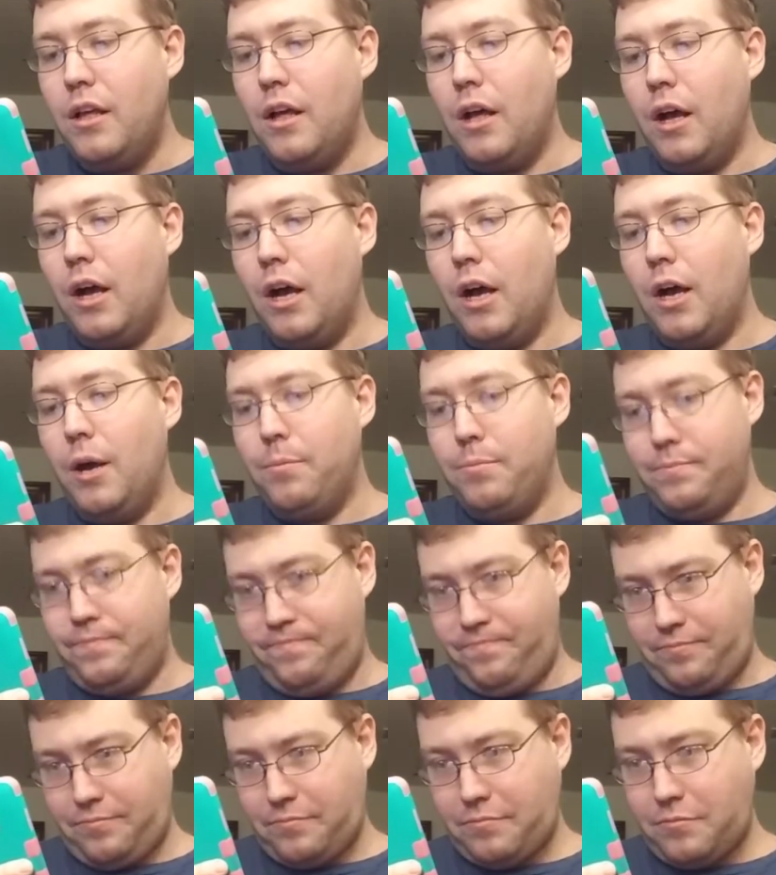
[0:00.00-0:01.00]
And
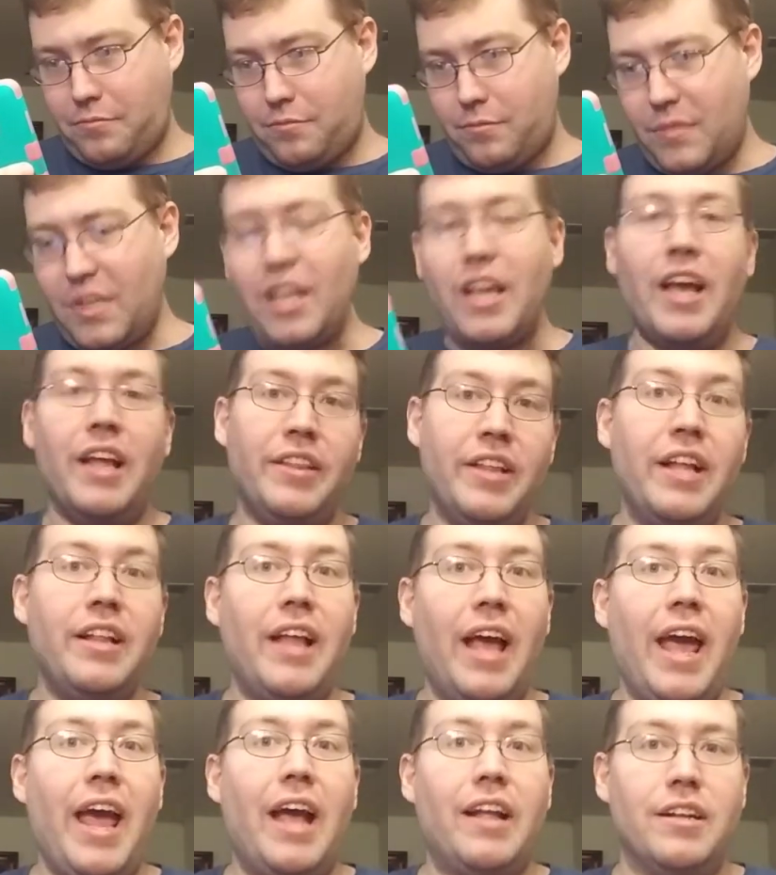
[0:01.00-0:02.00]
then
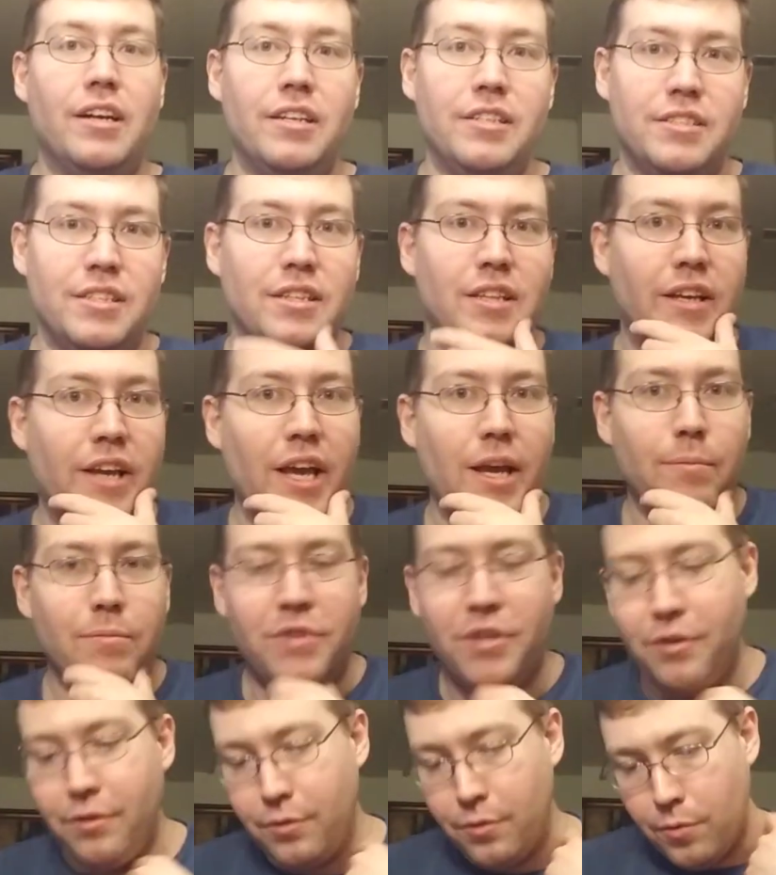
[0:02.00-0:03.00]
Anna is in the game
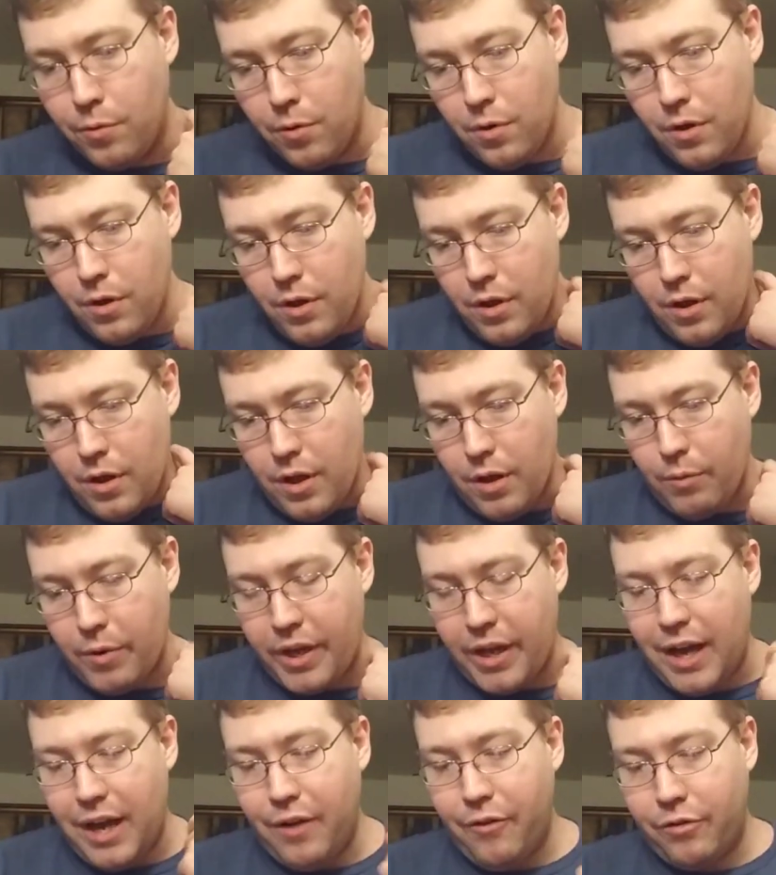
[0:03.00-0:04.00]
too. We
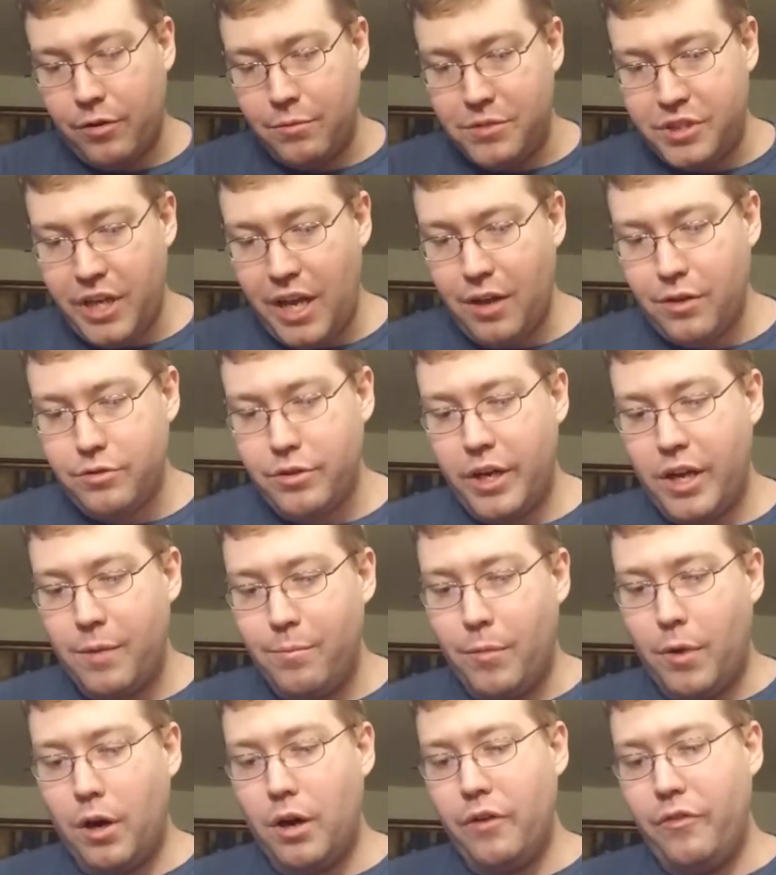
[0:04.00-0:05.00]
got from Shadow Dragon,
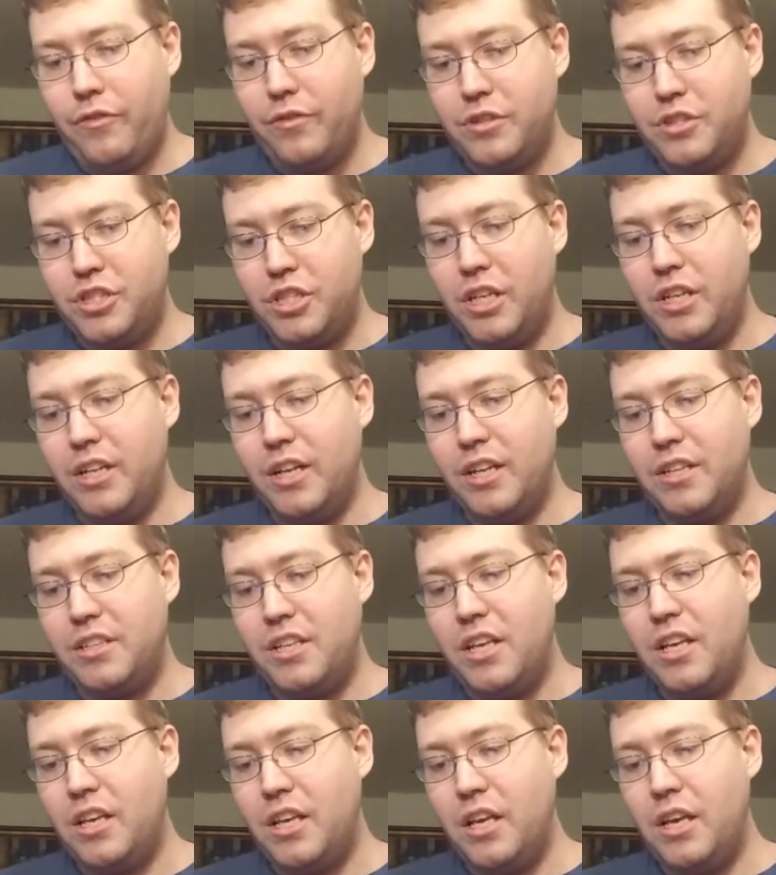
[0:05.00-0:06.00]
Marth, Sheeta,
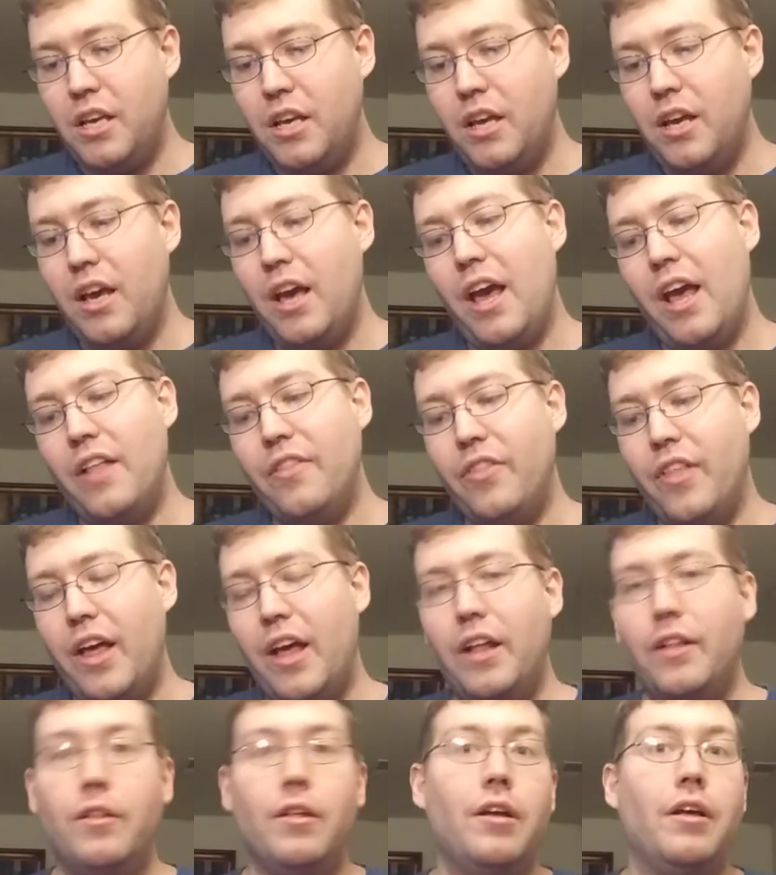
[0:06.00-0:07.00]
Tiki, and
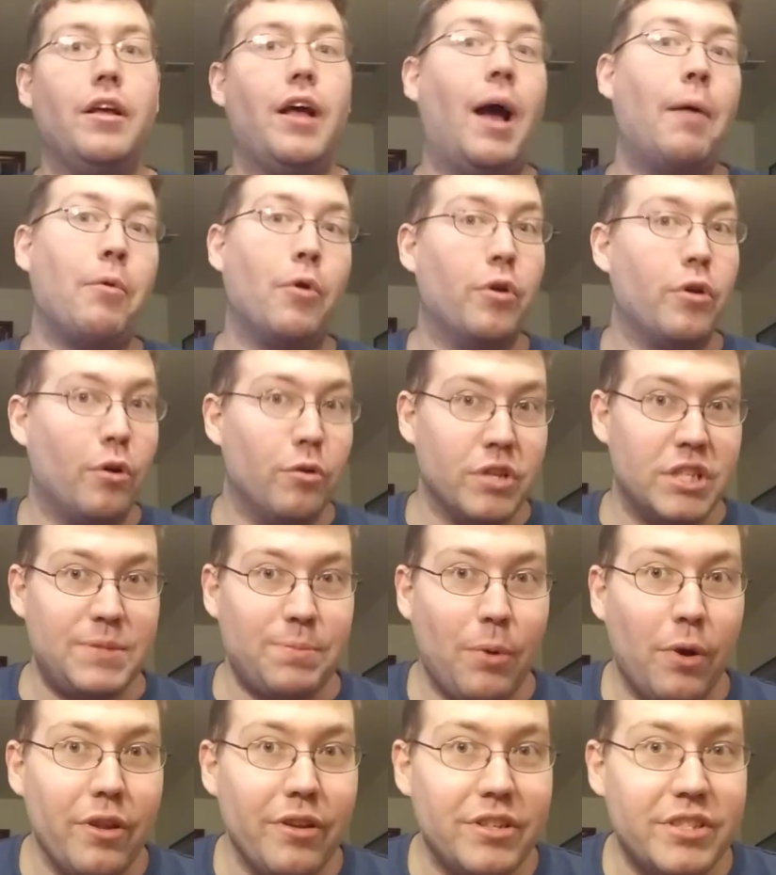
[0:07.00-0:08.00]
then I'm going to go into
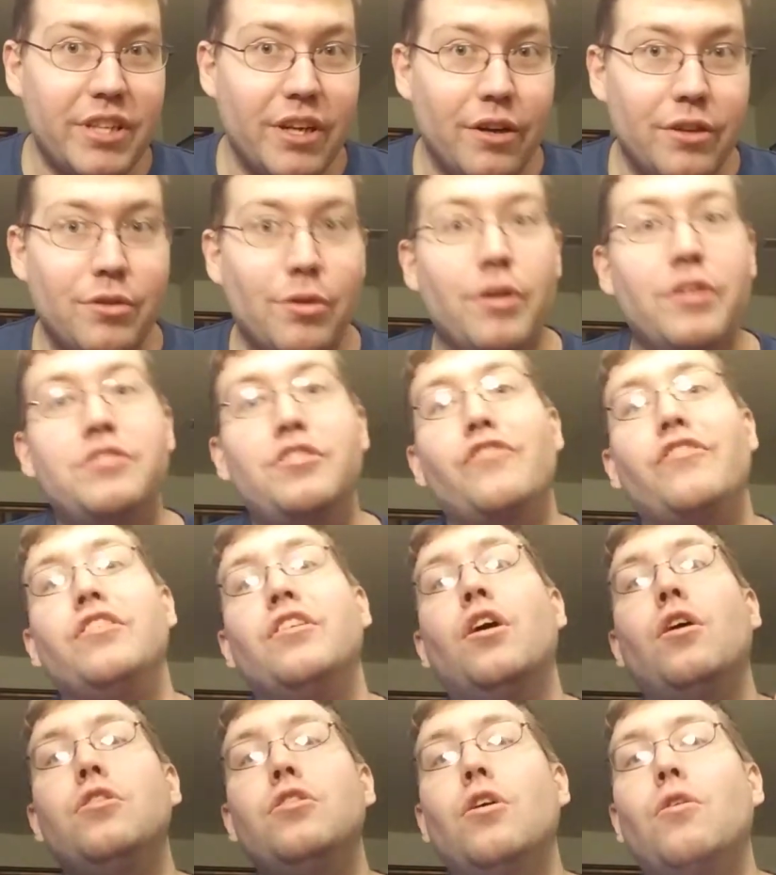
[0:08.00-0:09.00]
spoilers territory, so if you
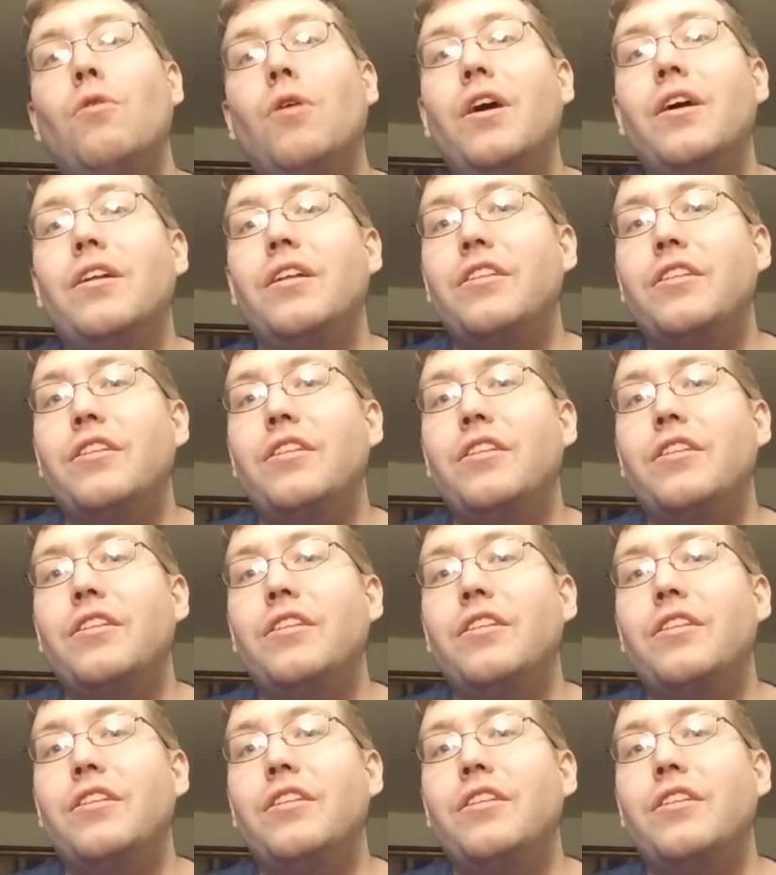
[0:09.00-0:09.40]
don't know